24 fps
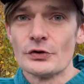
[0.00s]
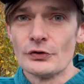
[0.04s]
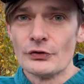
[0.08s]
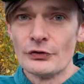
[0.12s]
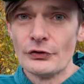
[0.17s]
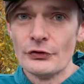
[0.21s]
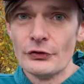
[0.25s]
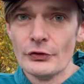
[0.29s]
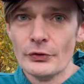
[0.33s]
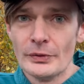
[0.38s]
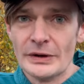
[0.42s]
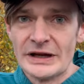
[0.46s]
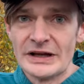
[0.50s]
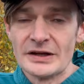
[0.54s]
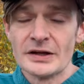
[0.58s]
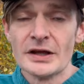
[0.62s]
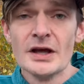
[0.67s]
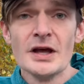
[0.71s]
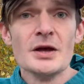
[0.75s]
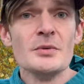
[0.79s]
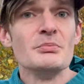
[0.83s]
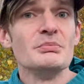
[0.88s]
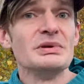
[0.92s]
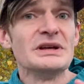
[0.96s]
doing,
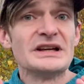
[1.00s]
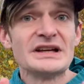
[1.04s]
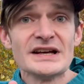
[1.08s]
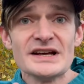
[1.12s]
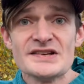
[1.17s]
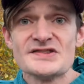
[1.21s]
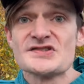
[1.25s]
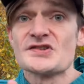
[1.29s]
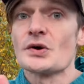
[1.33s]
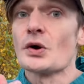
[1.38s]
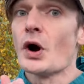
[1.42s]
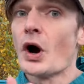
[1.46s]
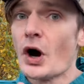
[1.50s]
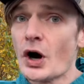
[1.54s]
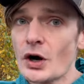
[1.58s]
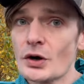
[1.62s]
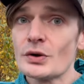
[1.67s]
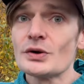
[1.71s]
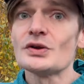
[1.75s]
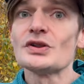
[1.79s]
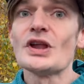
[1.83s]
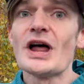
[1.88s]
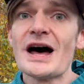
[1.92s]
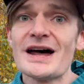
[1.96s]
because there are
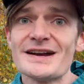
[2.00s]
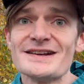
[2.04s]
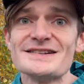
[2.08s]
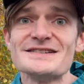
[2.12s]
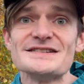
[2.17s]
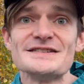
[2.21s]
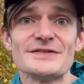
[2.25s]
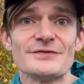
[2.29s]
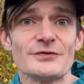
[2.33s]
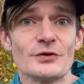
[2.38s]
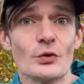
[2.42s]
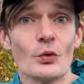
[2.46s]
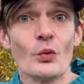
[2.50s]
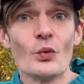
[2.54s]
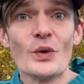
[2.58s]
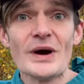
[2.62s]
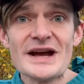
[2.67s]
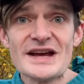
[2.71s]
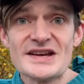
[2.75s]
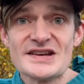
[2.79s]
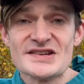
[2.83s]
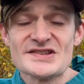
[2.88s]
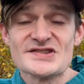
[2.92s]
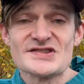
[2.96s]
a lot of different
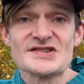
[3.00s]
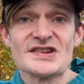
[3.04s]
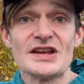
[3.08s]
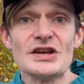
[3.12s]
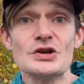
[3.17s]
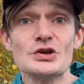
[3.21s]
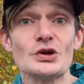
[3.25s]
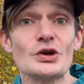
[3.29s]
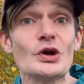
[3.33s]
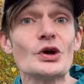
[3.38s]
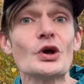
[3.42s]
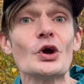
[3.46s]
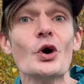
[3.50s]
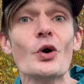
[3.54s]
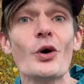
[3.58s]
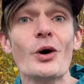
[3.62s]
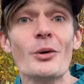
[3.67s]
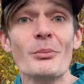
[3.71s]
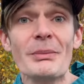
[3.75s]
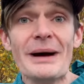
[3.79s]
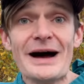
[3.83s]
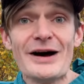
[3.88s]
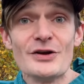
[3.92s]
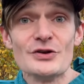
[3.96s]
ways that you can go
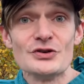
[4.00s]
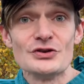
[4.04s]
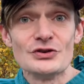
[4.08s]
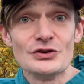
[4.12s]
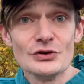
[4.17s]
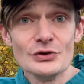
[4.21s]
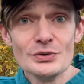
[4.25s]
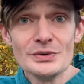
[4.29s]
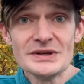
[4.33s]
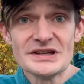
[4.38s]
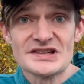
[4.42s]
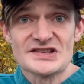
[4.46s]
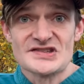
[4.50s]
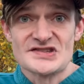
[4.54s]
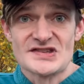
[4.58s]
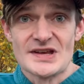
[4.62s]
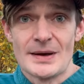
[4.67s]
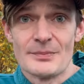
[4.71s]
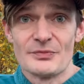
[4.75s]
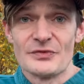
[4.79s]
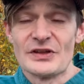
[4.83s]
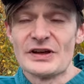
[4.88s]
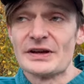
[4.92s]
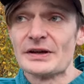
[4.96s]
about doing
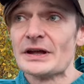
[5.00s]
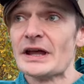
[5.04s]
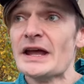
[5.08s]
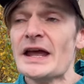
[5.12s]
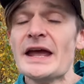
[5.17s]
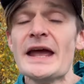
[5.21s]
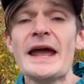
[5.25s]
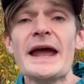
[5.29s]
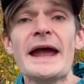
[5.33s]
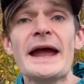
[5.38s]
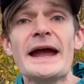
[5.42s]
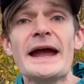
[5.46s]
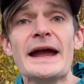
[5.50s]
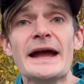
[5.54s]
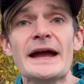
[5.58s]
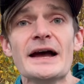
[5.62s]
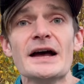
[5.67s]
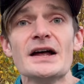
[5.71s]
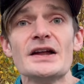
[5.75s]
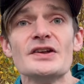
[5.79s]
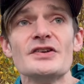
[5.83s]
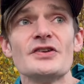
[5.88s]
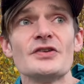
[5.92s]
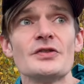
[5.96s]
something.
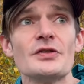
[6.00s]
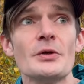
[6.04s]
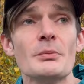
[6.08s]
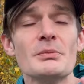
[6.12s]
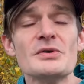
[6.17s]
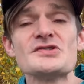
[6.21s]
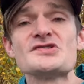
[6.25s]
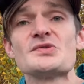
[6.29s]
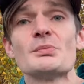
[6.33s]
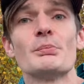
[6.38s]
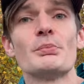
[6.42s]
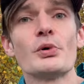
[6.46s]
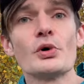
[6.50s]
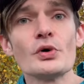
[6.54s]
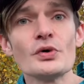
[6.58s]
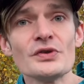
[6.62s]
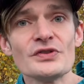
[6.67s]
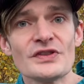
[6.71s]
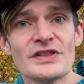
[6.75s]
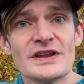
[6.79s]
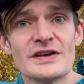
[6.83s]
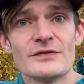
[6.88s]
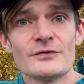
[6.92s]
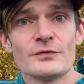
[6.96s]
And the most important
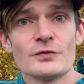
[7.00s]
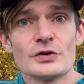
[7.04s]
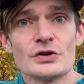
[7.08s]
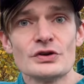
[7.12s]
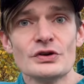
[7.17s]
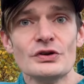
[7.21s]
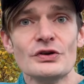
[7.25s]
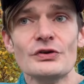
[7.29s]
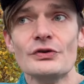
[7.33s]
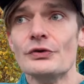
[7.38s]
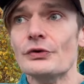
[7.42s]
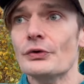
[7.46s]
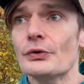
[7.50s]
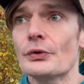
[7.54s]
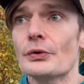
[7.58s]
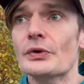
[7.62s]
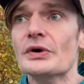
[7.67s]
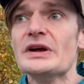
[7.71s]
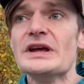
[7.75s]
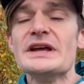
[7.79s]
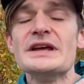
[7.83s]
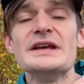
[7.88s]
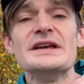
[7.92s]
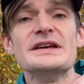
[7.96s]
thing for you to do
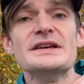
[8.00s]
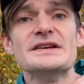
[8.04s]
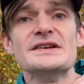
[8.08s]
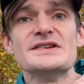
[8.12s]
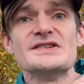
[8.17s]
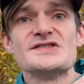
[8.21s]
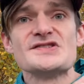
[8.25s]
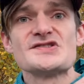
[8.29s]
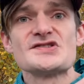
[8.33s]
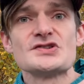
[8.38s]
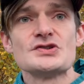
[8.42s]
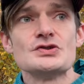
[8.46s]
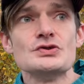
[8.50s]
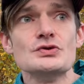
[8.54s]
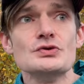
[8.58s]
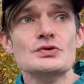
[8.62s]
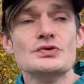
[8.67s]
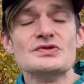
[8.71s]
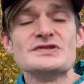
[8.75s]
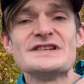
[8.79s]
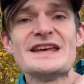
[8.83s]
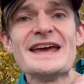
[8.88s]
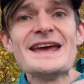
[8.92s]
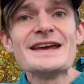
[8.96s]
is to
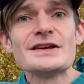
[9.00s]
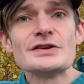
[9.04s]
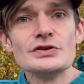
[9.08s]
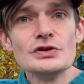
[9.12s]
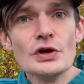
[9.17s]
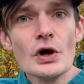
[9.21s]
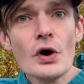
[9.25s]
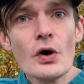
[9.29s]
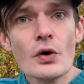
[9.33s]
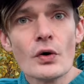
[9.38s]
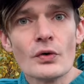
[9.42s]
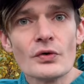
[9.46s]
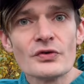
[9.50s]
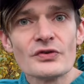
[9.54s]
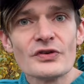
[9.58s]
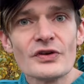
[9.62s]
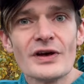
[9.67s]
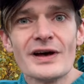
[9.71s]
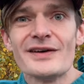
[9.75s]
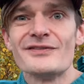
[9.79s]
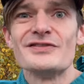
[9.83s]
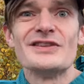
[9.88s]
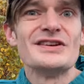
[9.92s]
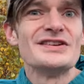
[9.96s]
take note
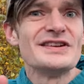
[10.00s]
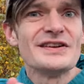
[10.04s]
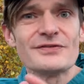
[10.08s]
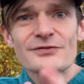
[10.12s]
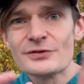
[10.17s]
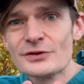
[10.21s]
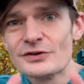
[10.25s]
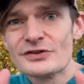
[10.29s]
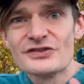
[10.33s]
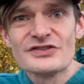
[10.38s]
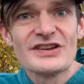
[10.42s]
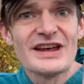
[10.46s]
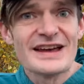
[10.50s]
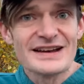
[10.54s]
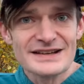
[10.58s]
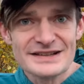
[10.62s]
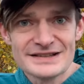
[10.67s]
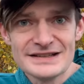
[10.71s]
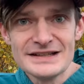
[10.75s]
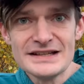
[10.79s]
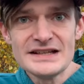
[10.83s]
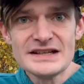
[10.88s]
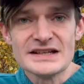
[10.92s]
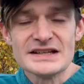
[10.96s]
of the different
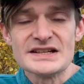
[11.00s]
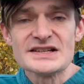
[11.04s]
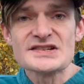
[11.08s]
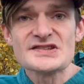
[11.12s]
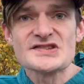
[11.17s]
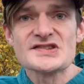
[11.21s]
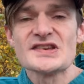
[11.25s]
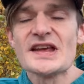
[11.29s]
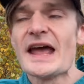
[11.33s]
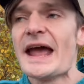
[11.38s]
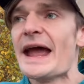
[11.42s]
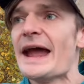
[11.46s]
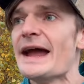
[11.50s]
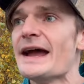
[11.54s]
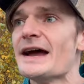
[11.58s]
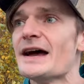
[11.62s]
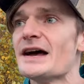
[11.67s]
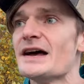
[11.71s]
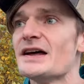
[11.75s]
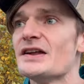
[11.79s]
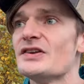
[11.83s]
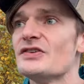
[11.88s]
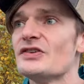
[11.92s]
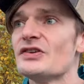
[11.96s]
techniques
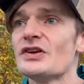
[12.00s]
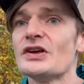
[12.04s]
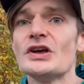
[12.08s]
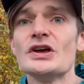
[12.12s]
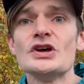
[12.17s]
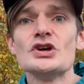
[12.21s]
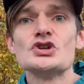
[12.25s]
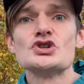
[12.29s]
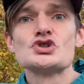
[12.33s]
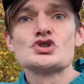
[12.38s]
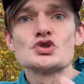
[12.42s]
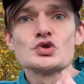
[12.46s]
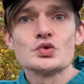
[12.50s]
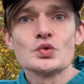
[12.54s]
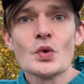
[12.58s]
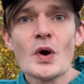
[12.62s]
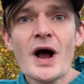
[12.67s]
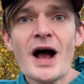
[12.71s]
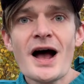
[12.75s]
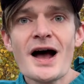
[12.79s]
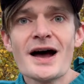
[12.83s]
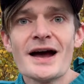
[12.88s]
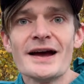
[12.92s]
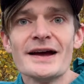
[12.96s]
and
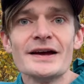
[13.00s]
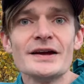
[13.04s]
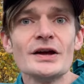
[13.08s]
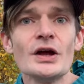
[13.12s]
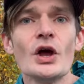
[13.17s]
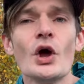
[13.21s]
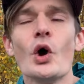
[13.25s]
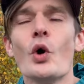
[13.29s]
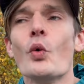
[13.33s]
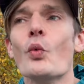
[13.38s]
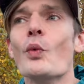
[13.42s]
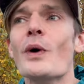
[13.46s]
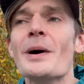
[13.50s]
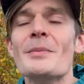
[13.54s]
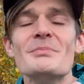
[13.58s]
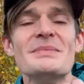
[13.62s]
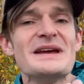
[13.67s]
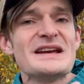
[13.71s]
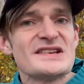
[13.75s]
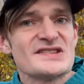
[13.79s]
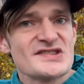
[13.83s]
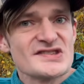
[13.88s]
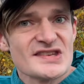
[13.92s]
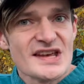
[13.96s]
try what
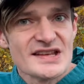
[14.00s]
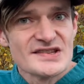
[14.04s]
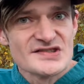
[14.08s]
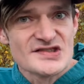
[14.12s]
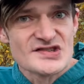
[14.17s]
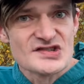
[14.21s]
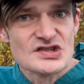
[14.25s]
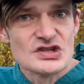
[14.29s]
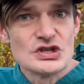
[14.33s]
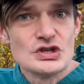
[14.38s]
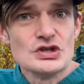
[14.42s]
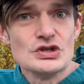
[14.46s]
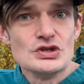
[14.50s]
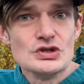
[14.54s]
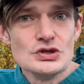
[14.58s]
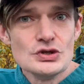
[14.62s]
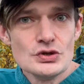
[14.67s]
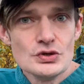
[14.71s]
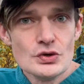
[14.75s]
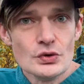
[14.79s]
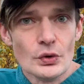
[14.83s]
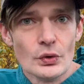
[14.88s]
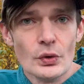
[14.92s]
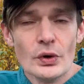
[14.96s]
makes sense to
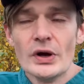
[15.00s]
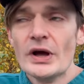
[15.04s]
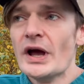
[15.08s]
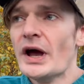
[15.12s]
you.